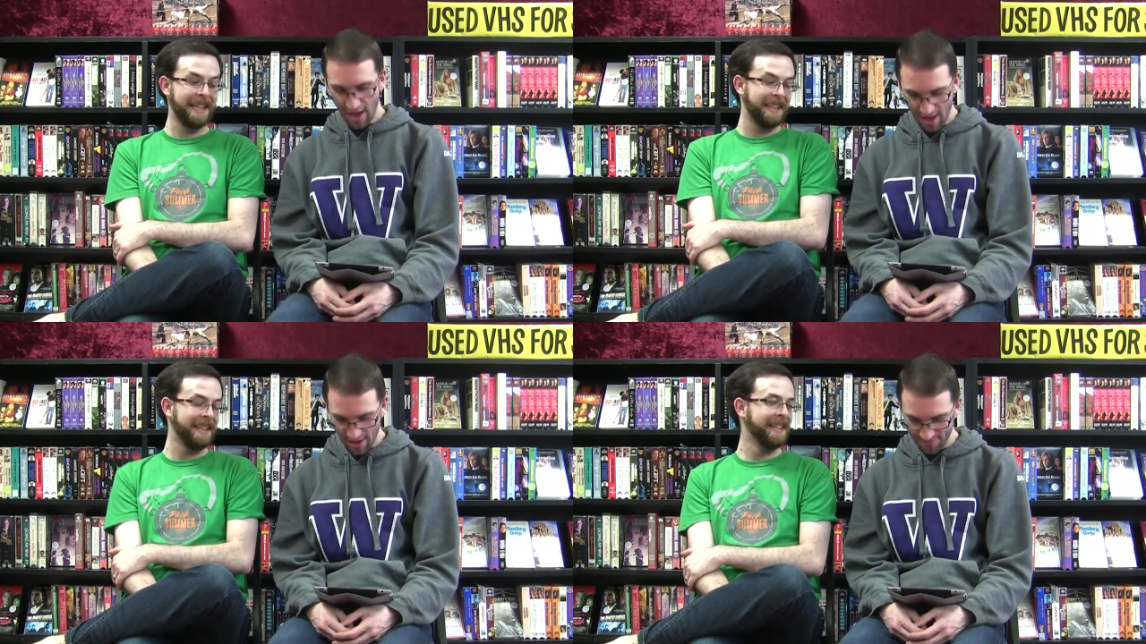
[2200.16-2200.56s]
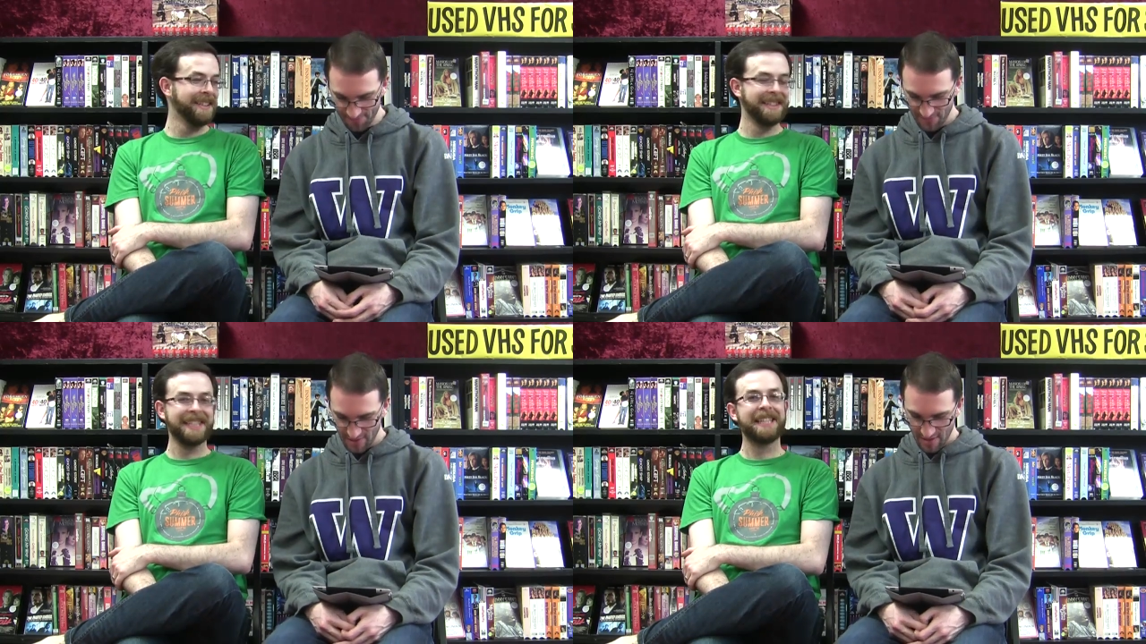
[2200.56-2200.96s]

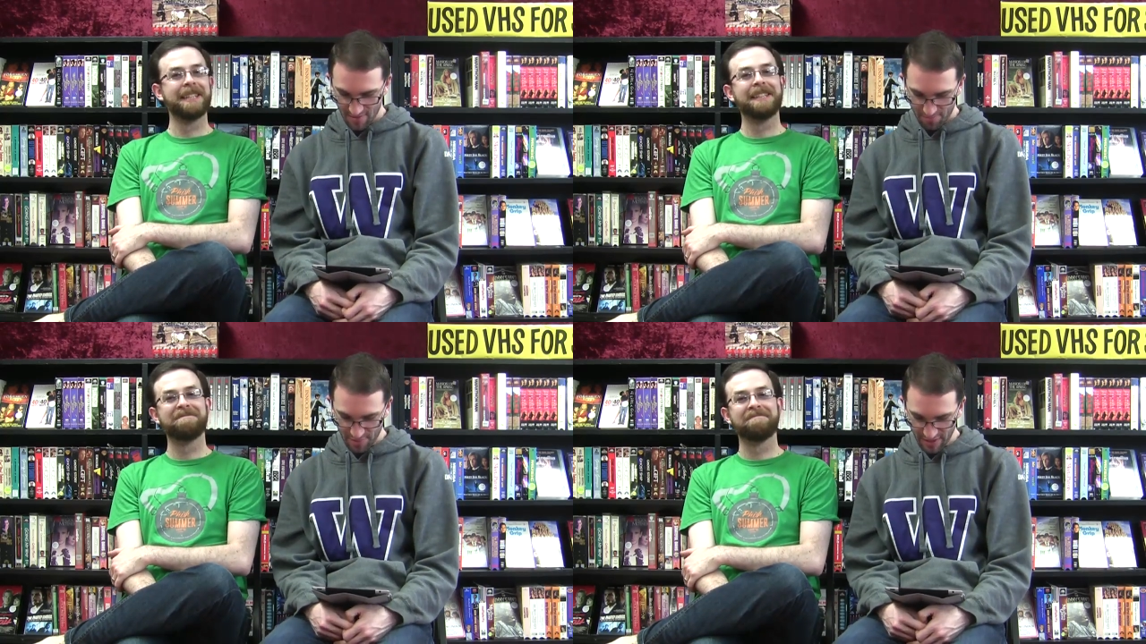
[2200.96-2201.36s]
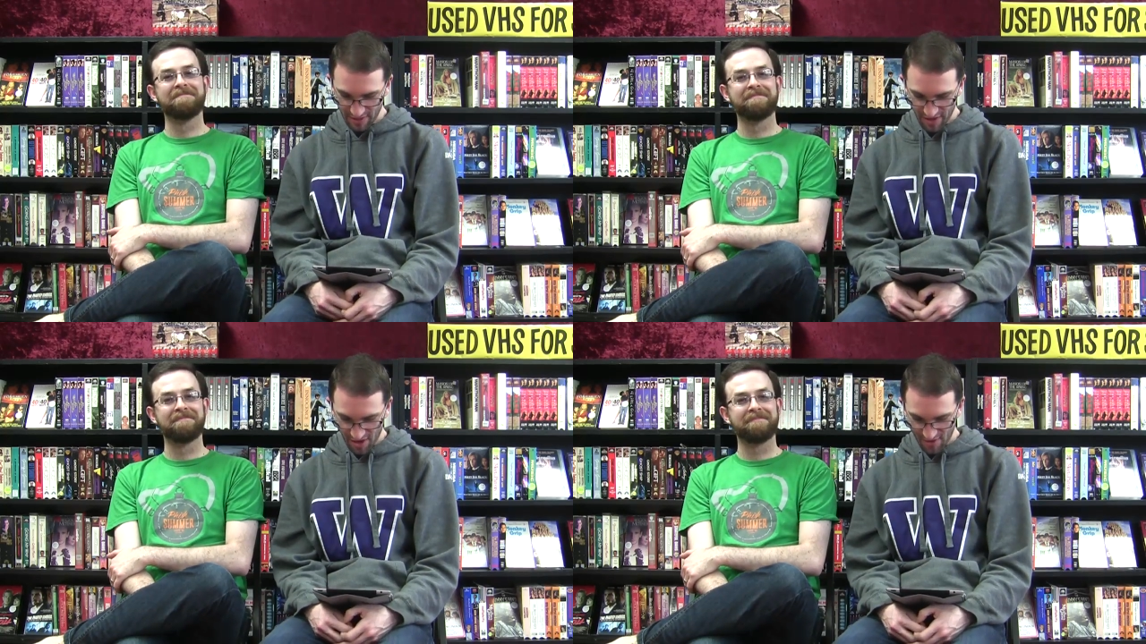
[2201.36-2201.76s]
Speaker 1: um, but
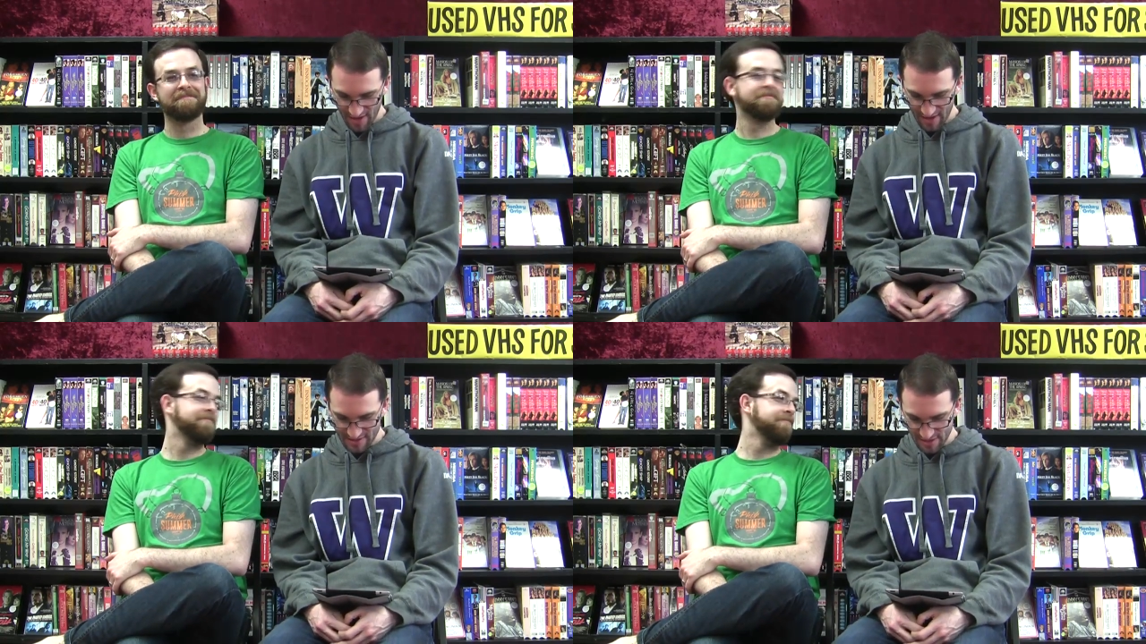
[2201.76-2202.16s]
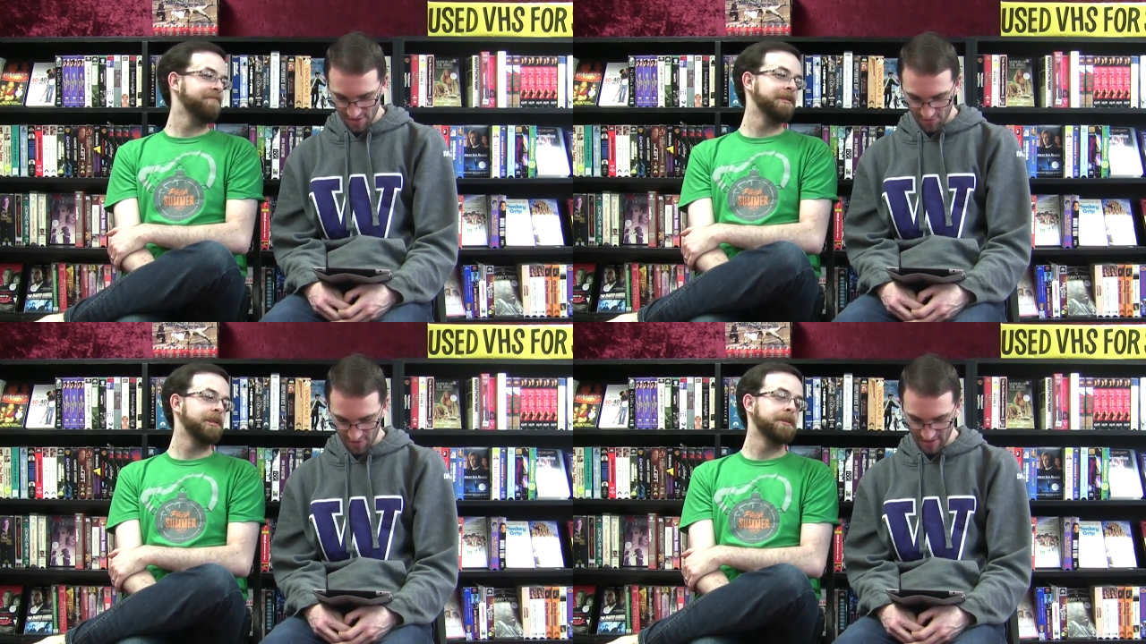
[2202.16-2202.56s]
you know, it, it's
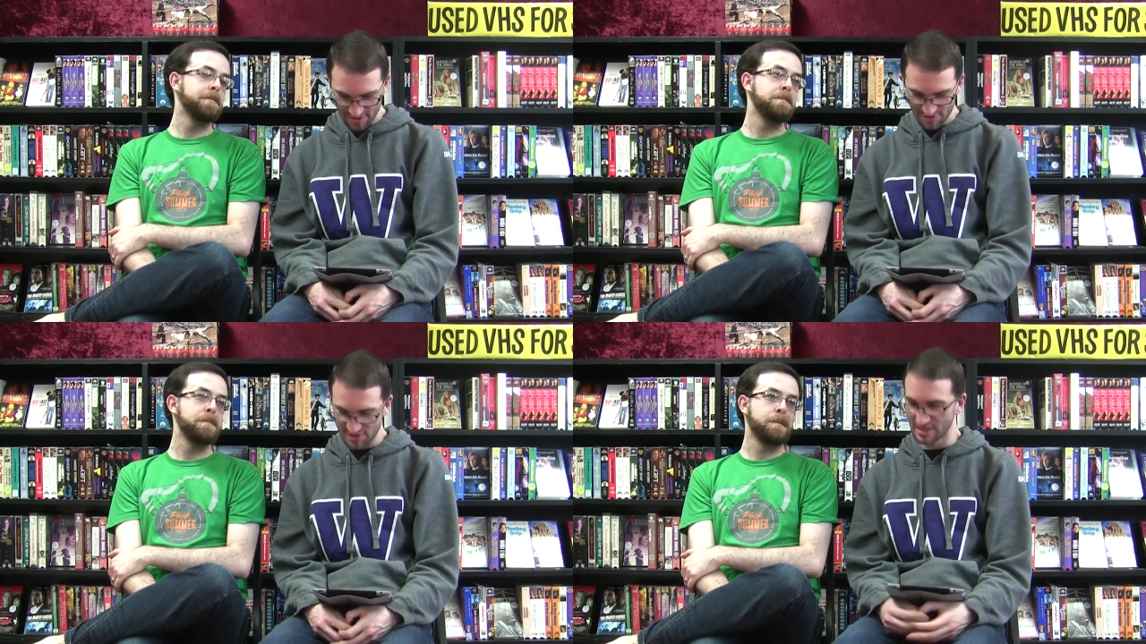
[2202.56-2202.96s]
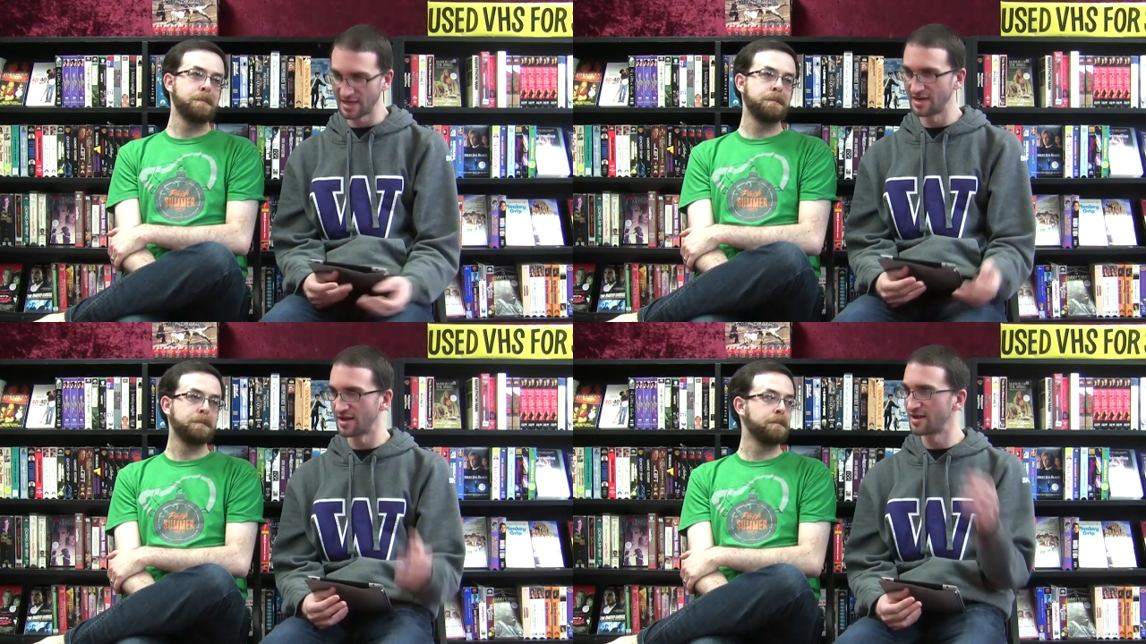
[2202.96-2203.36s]
a really
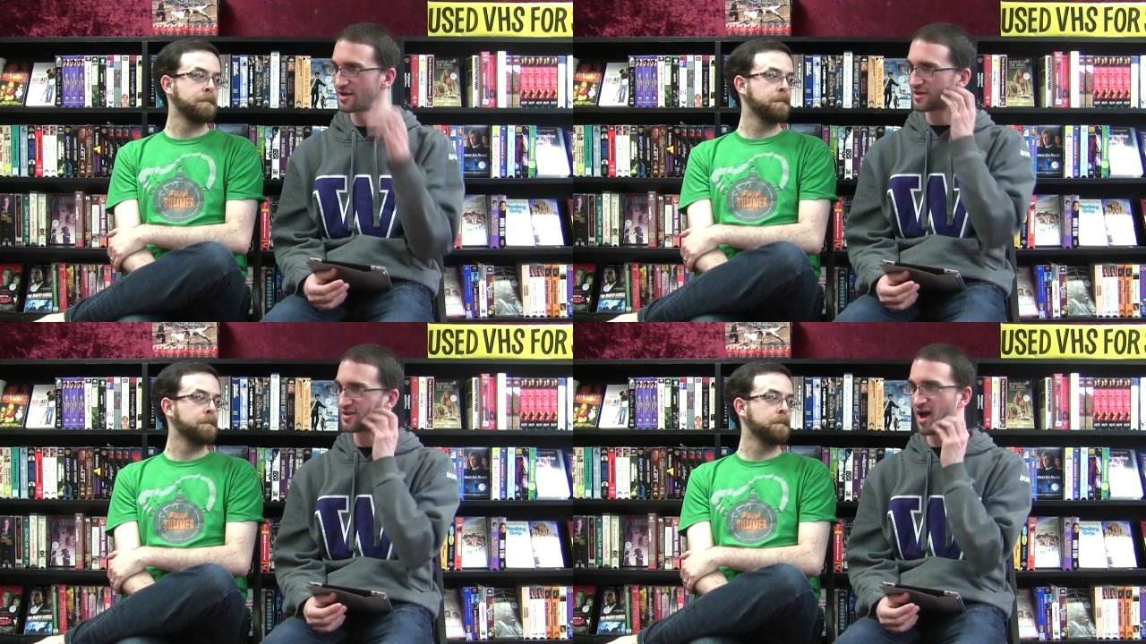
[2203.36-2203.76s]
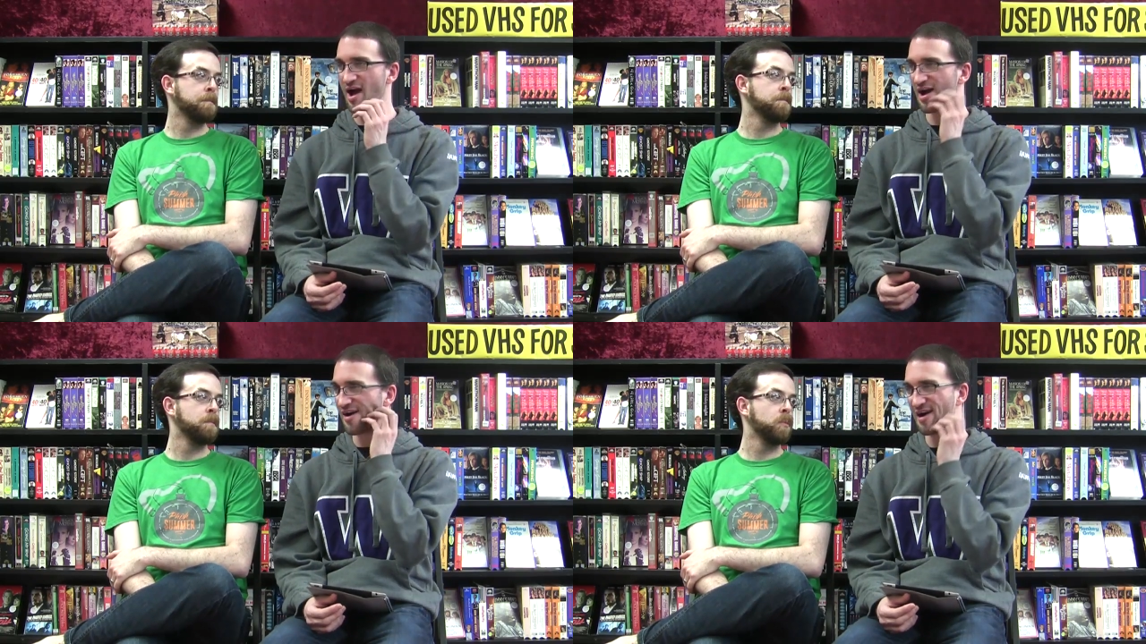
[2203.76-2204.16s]
interesting.
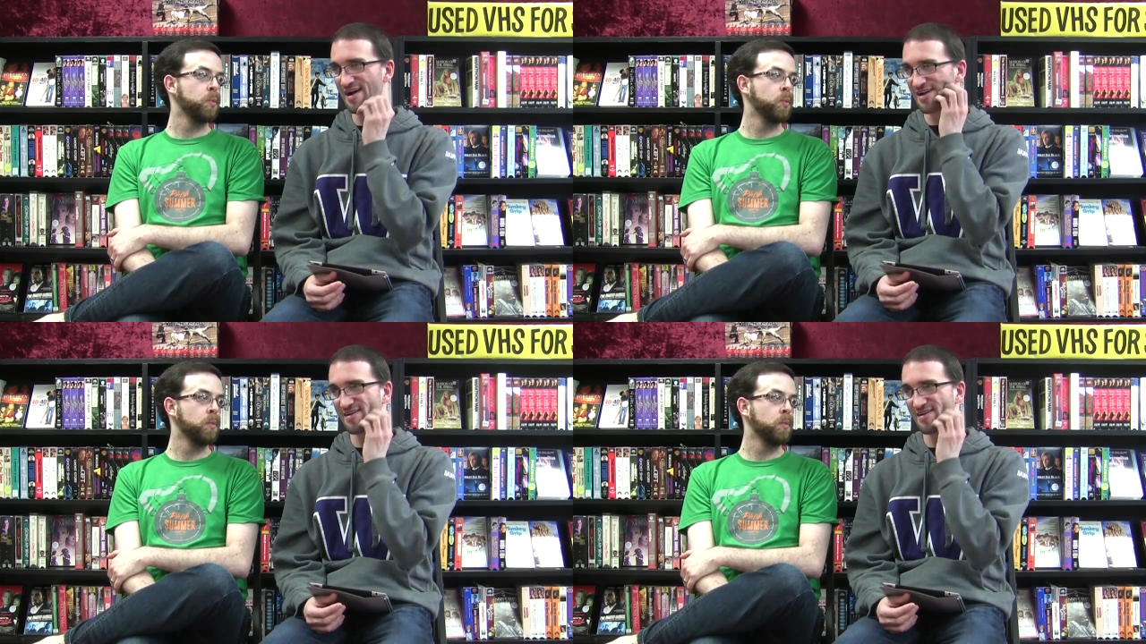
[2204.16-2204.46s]
Uh,